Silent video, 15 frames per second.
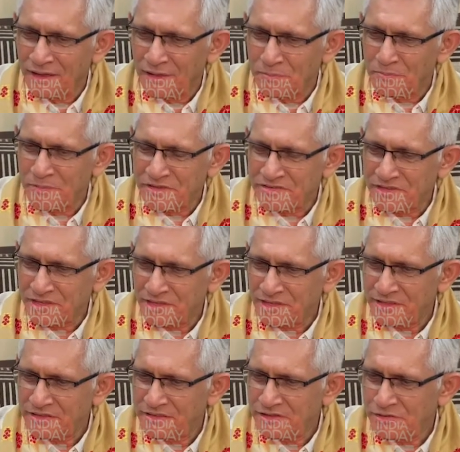
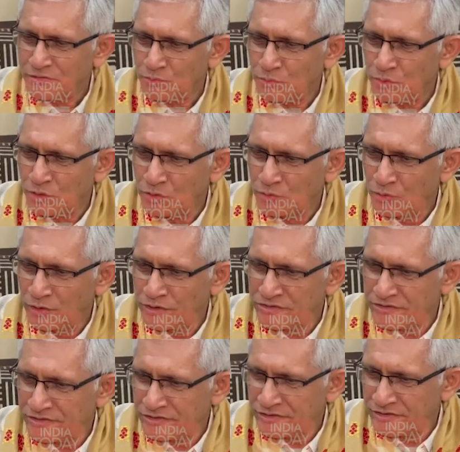Basically, this work
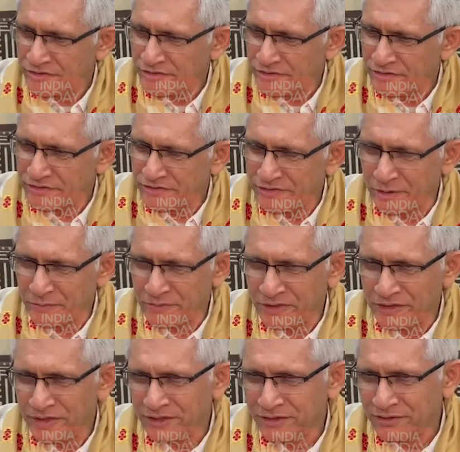was
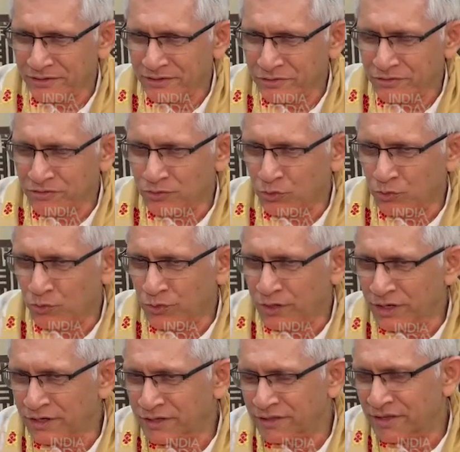something so
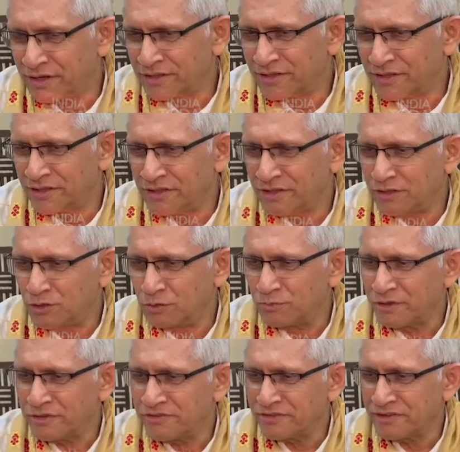weird that the
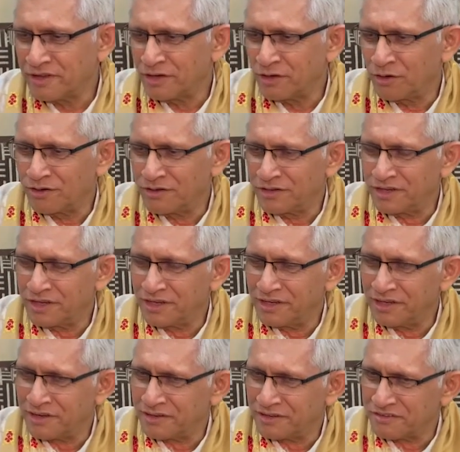humans cannot really
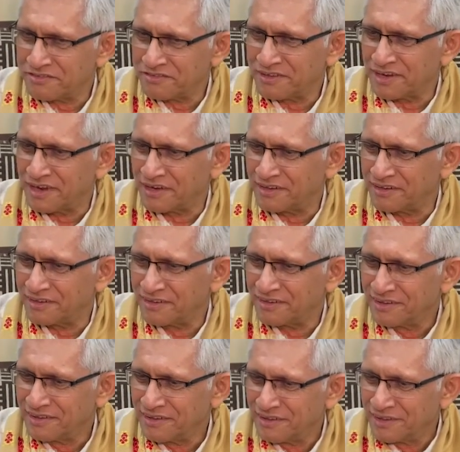understand.
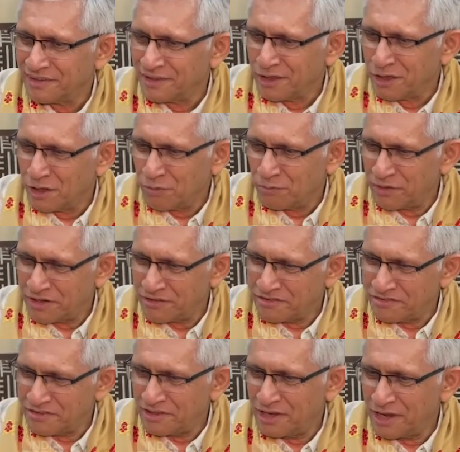But
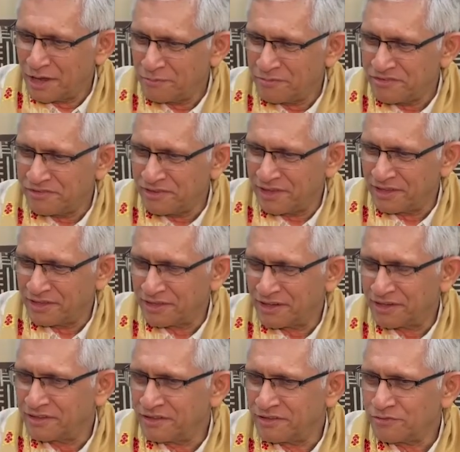still I am saying
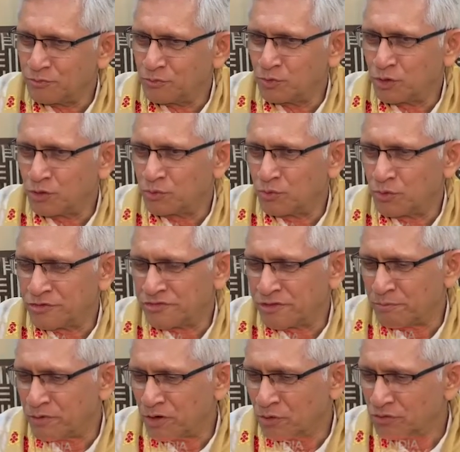that this work was
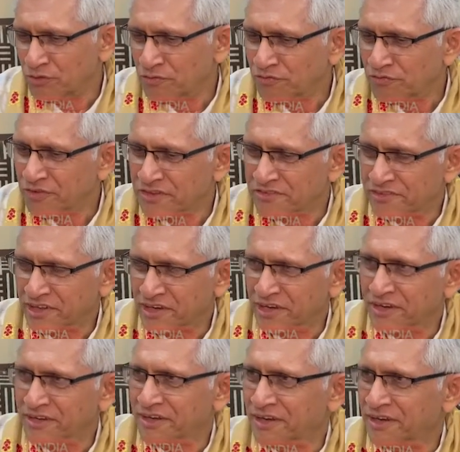about
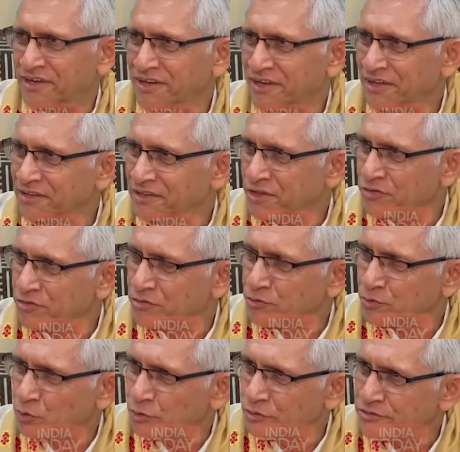facilitating the
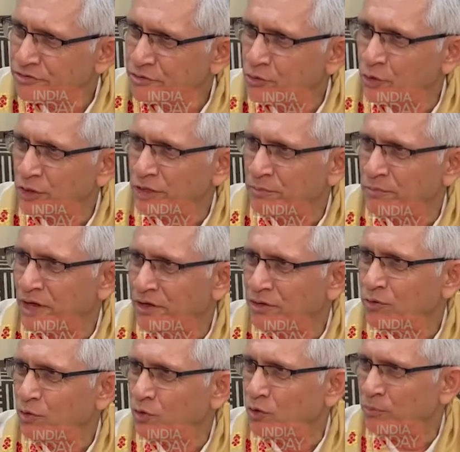souls going back
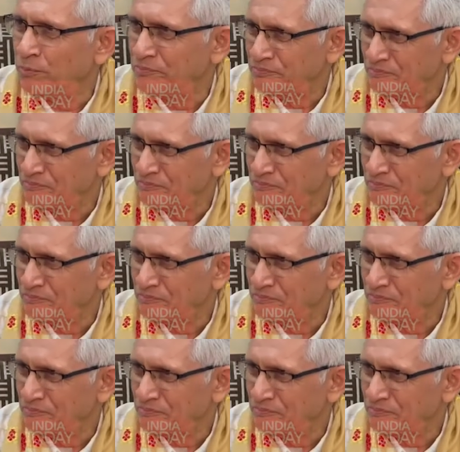home.